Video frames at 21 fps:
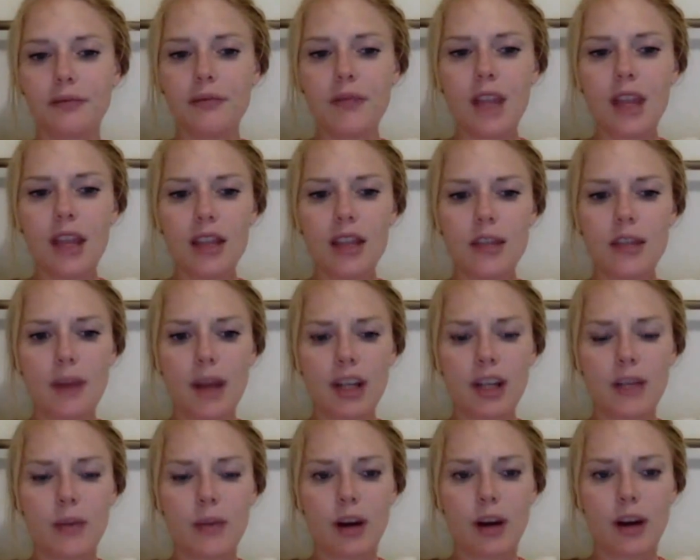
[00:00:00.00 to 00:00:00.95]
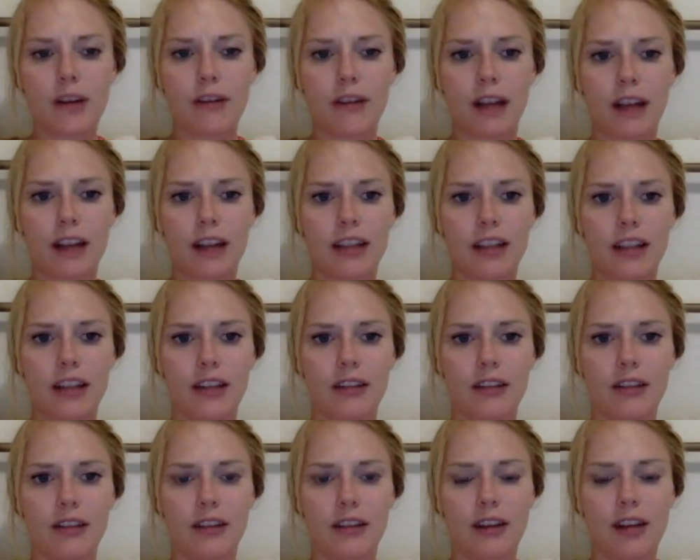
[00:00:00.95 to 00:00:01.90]
it's much more
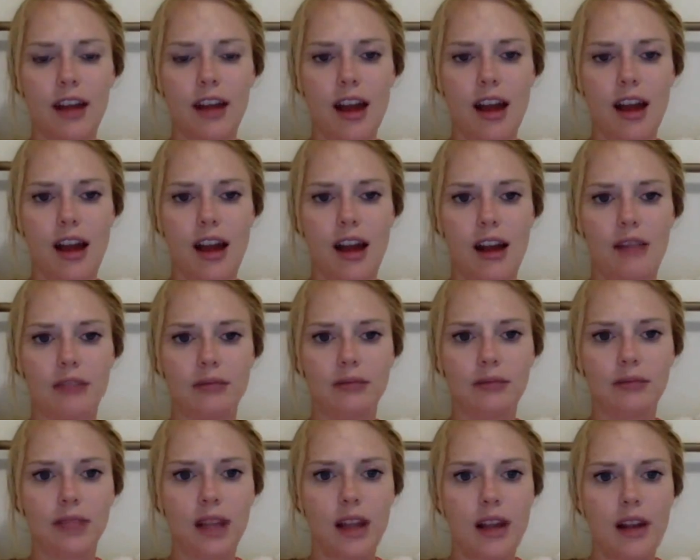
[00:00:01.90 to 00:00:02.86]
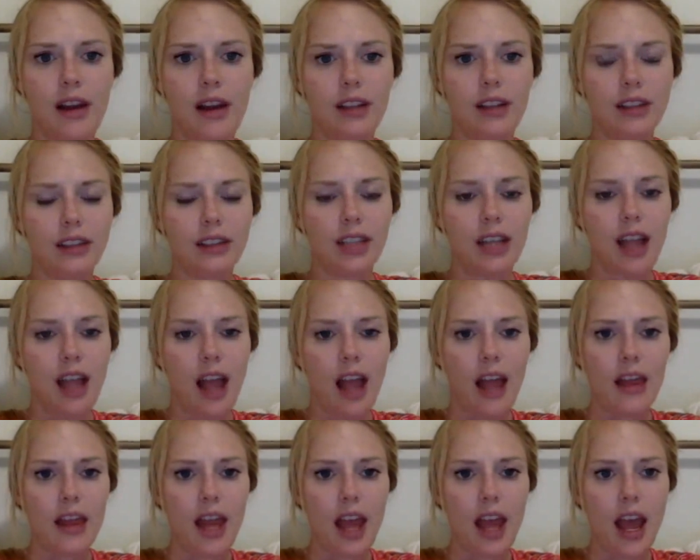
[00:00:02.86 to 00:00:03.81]
effective mm-hmm. Um,
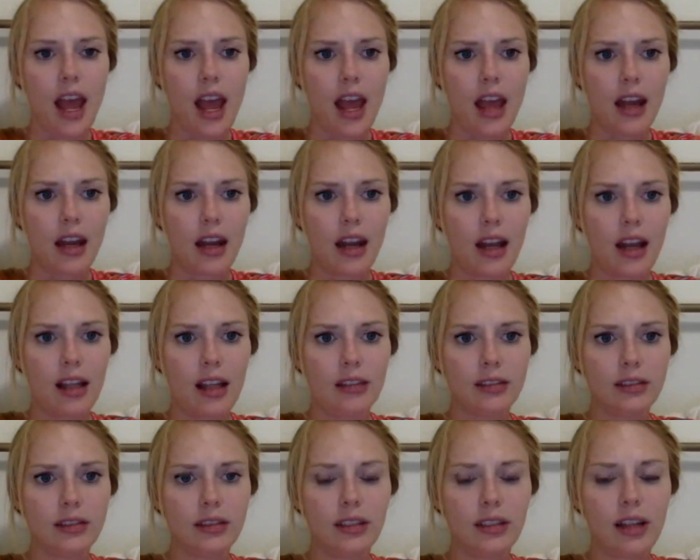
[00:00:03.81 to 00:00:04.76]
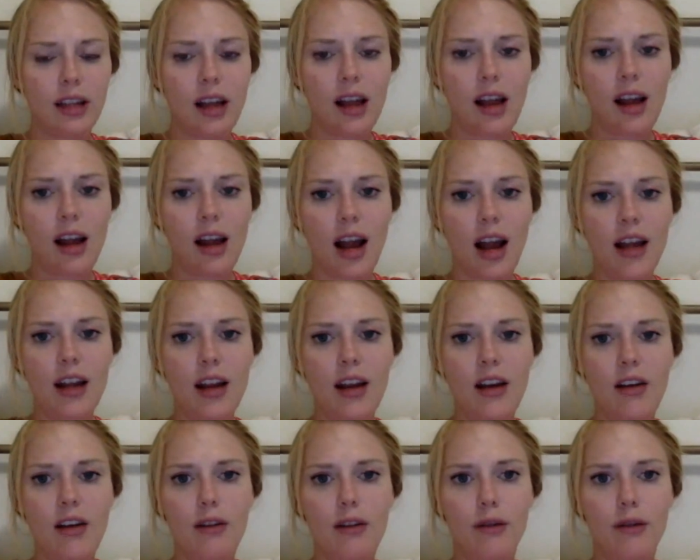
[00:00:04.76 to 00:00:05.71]
and then i
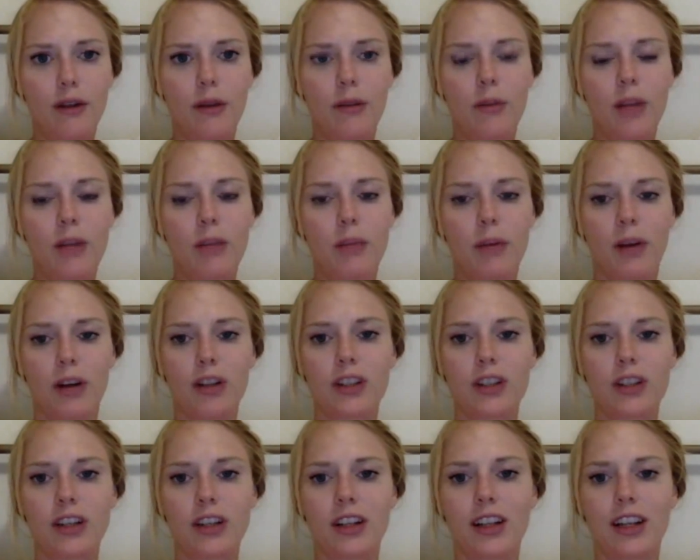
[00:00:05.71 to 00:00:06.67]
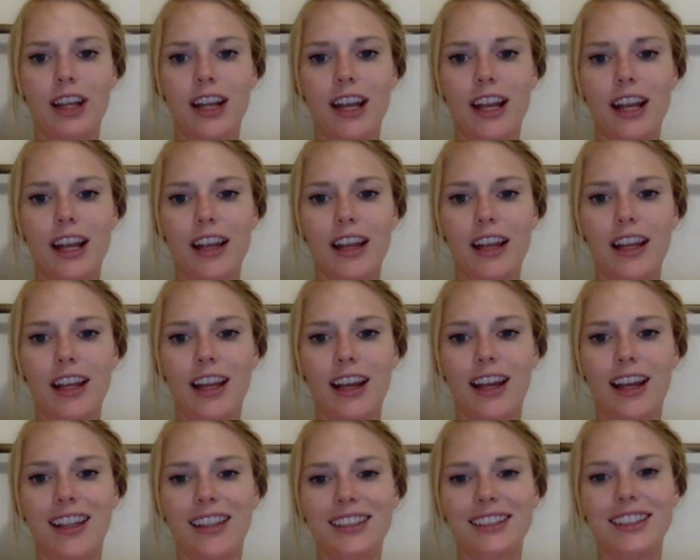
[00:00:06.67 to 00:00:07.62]
know for me personally like
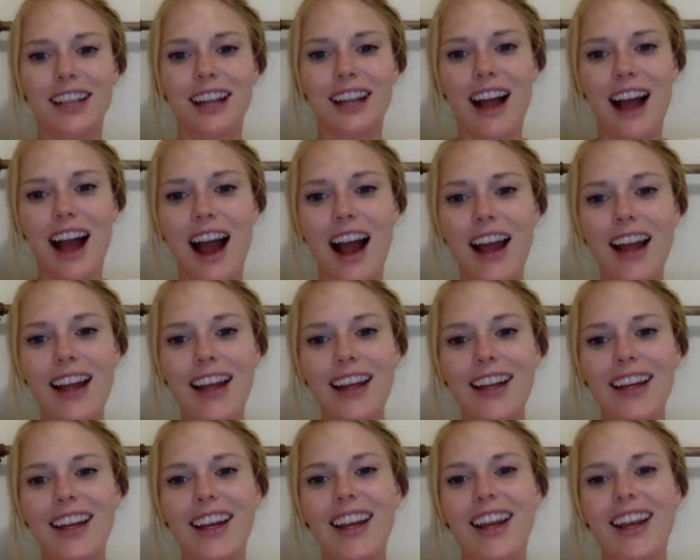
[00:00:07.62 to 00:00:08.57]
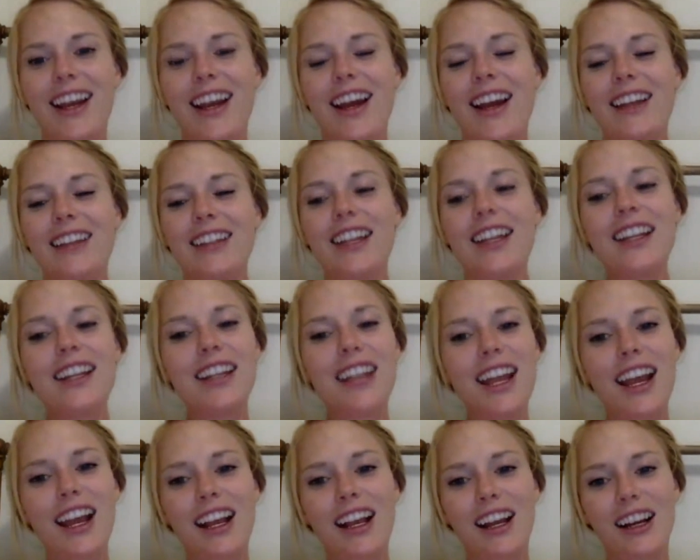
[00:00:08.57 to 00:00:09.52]
i tend to
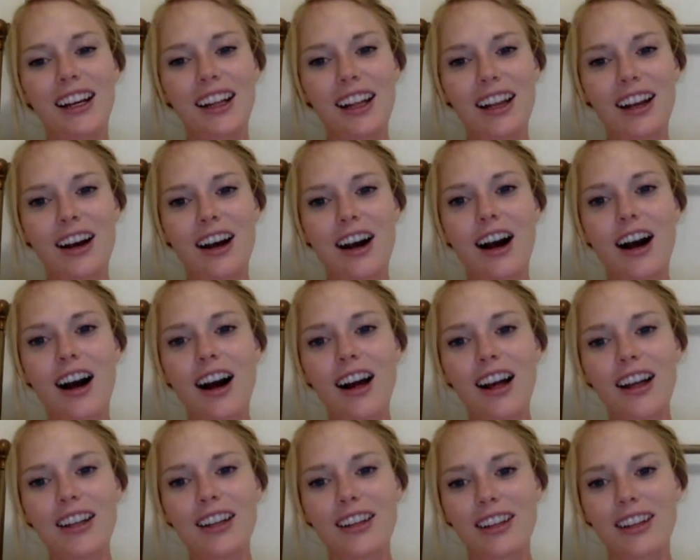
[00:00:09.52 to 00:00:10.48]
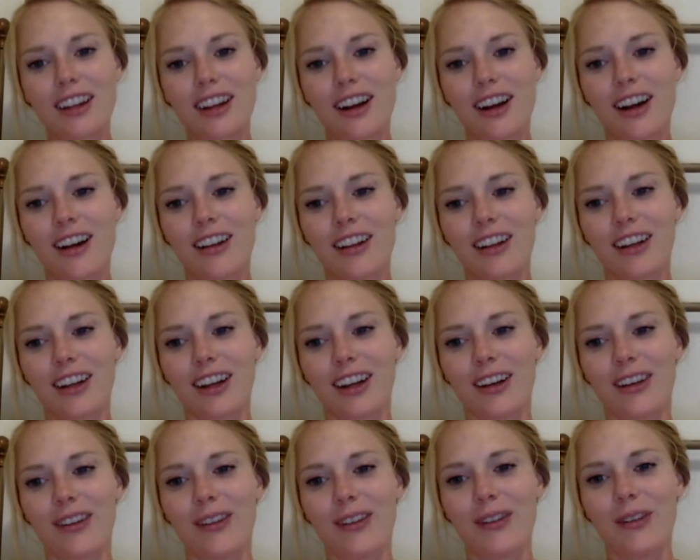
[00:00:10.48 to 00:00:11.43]
get kind of like hot under the
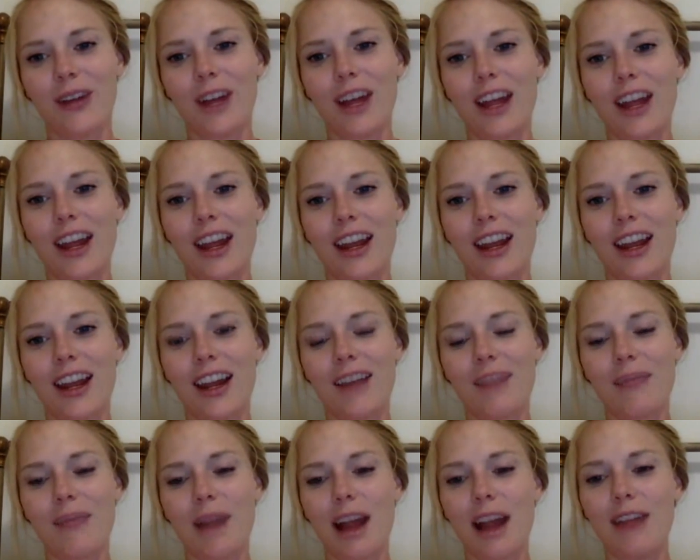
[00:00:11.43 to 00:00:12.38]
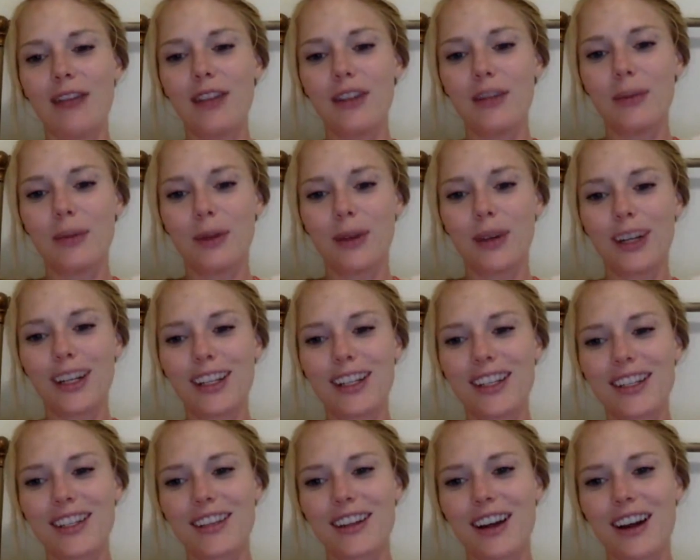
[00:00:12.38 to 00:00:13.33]
collar when my
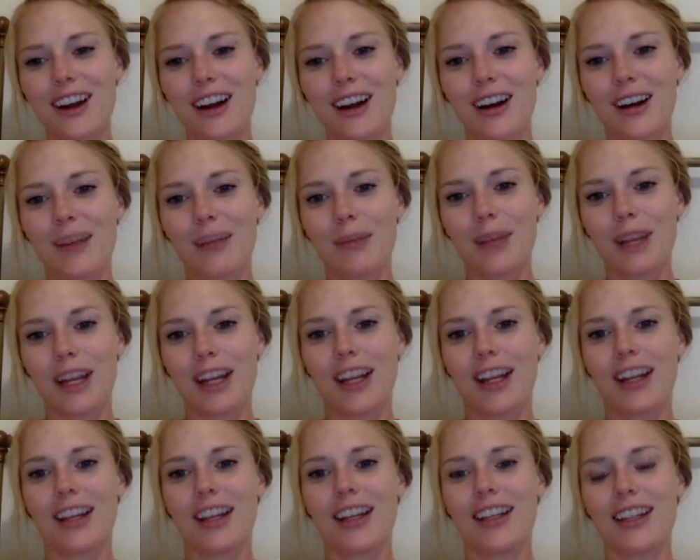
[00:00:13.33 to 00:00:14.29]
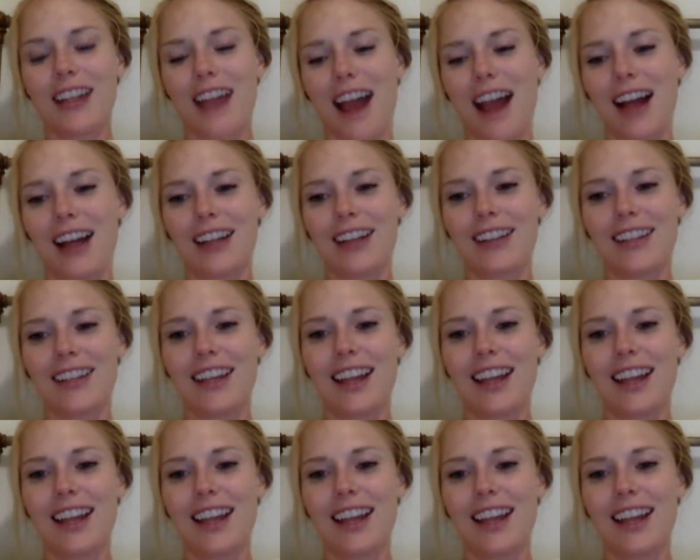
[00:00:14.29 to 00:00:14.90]
viewpoints are being attacked